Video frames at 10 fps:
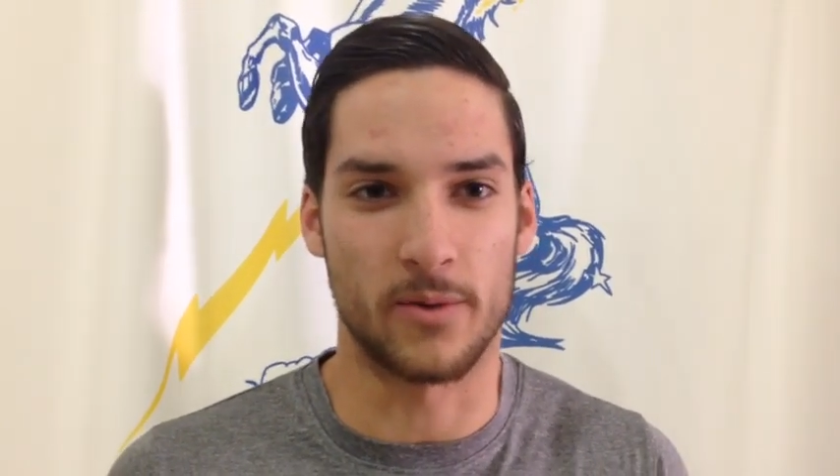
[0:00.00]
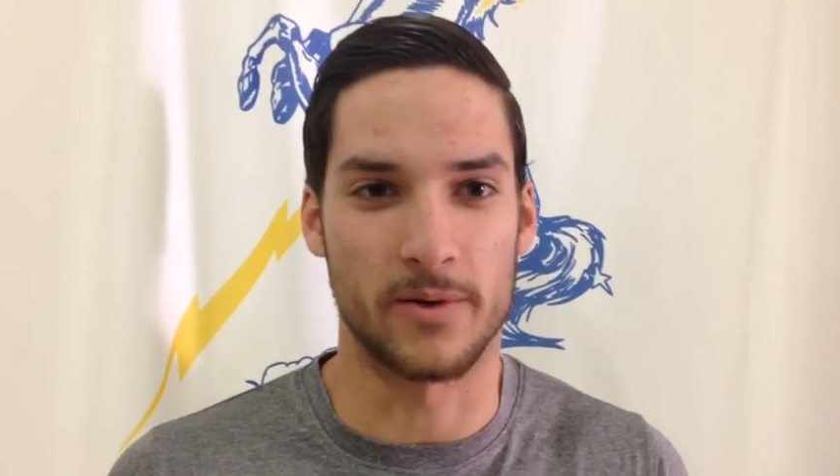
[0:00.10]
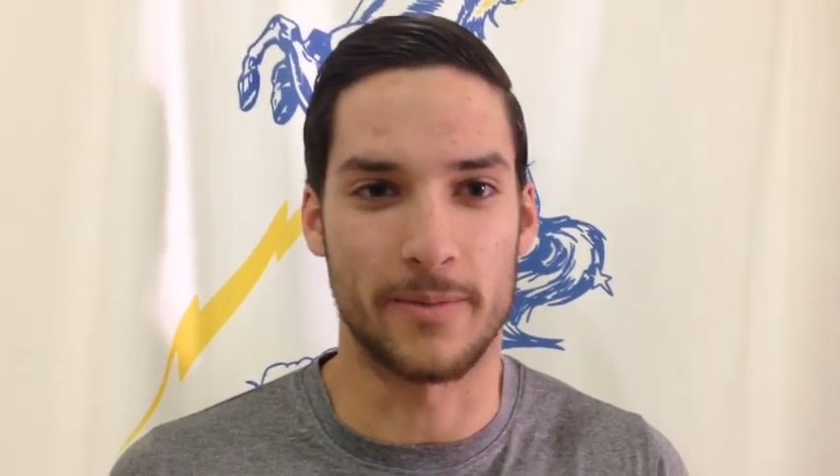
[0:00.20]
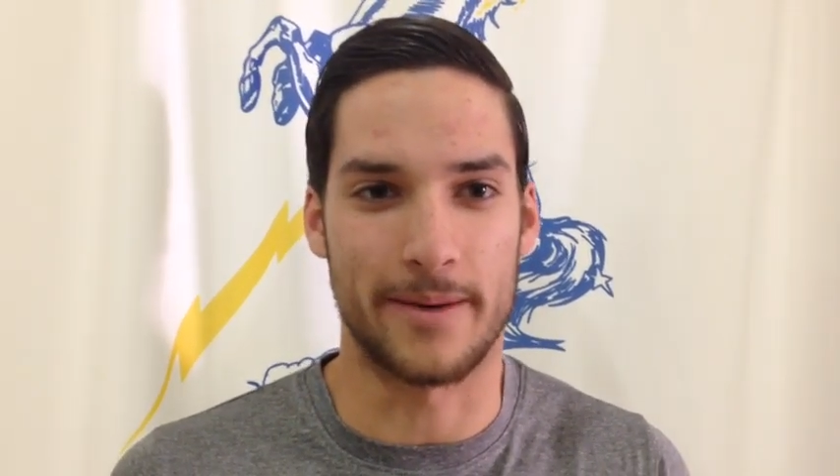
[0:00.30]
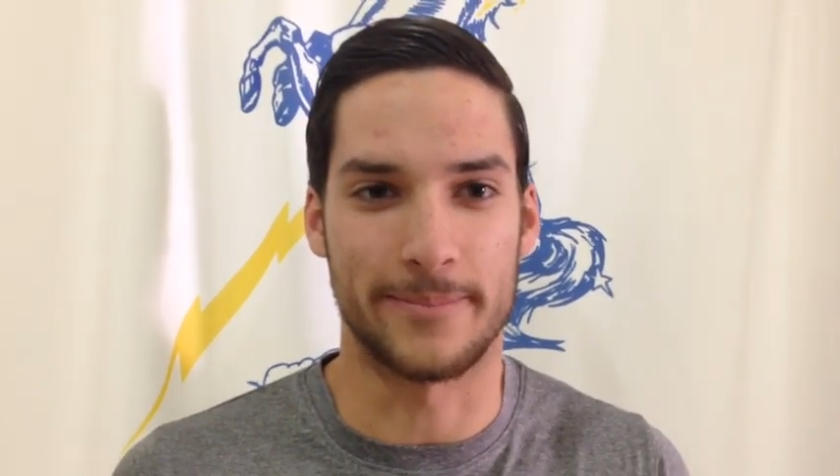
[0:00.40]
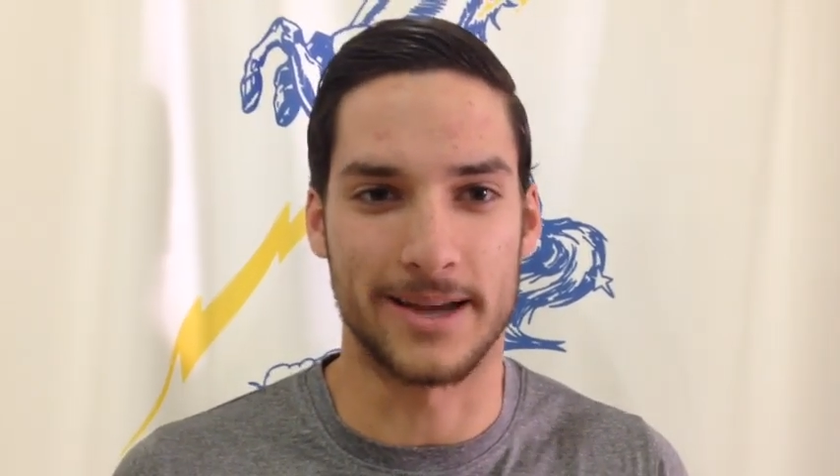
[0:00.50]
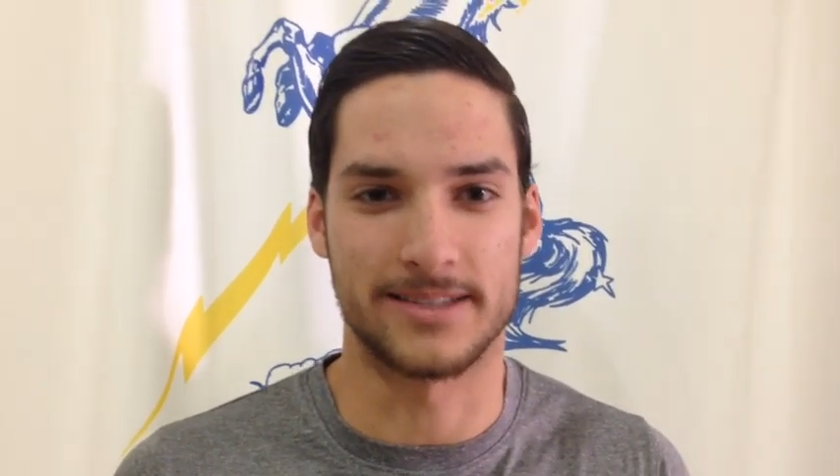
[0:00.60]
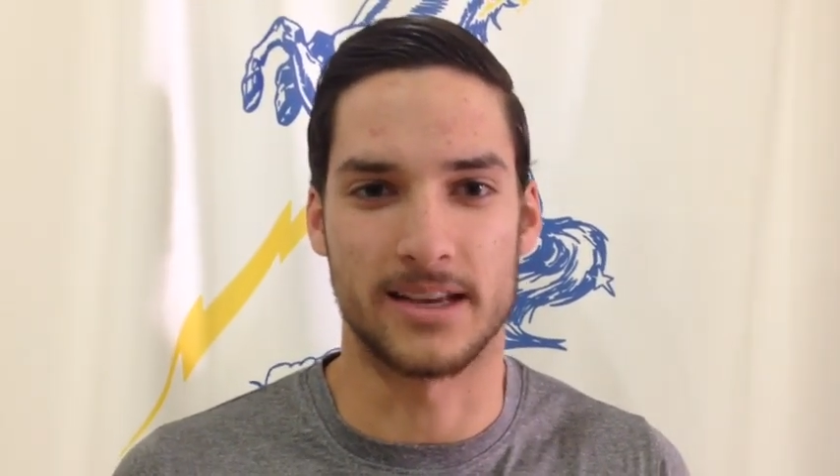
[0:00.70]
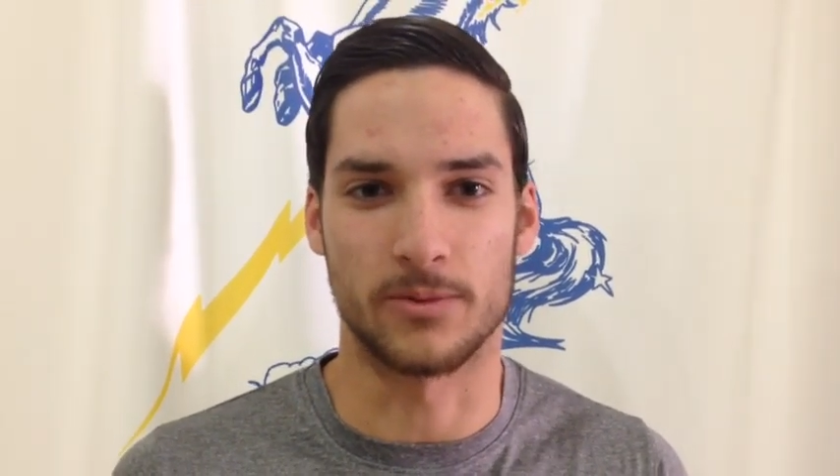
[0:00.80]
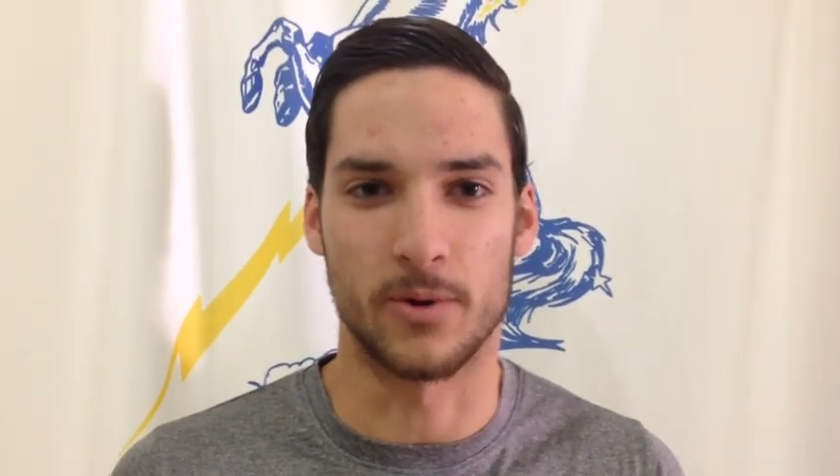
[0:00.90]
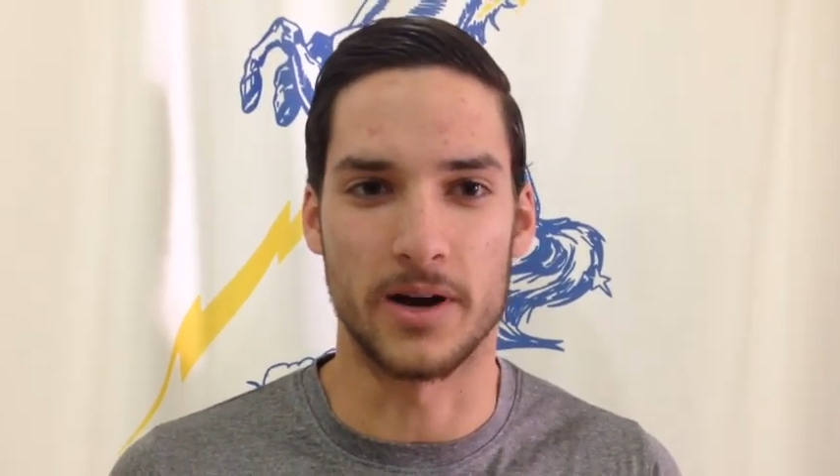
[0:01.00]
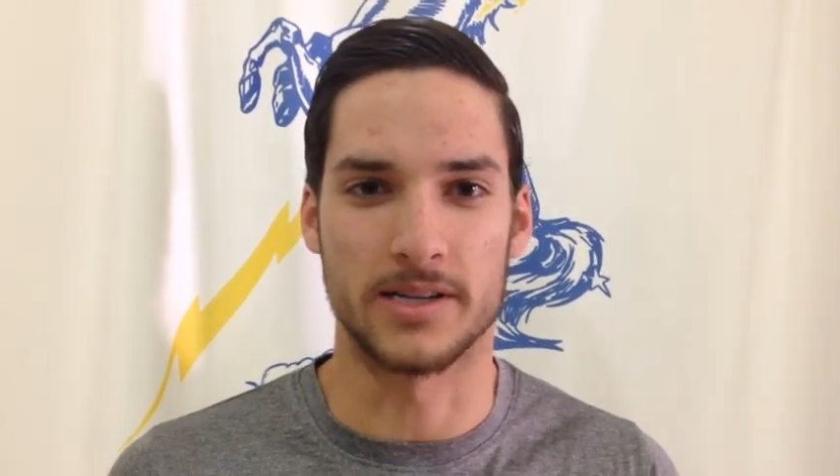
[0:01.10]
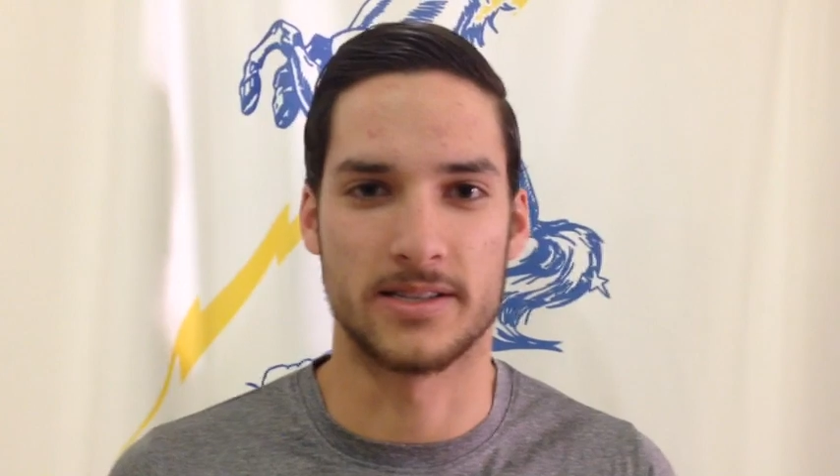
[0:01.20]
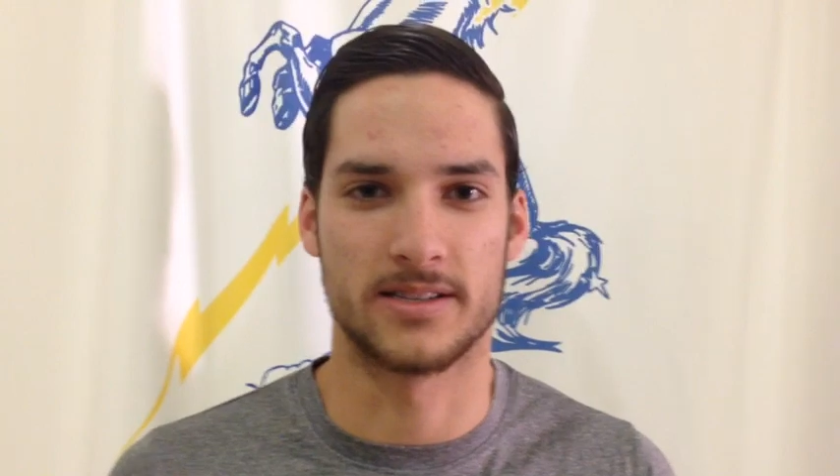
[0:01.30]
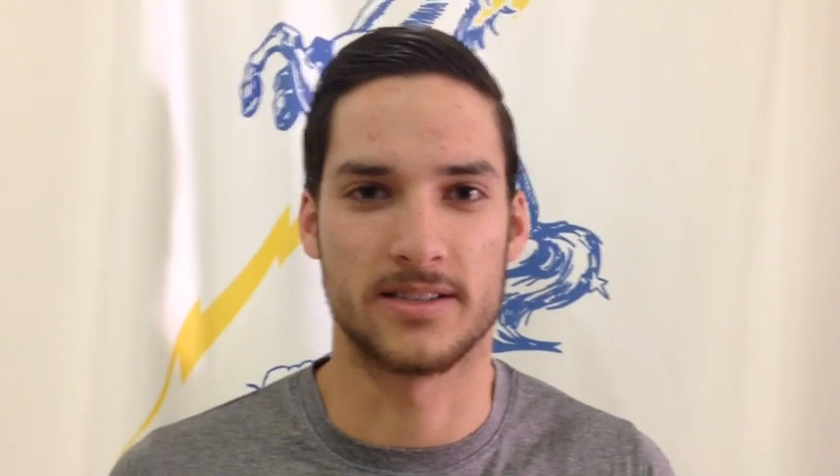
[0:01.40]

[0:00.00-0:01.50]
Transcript: what my mindset was.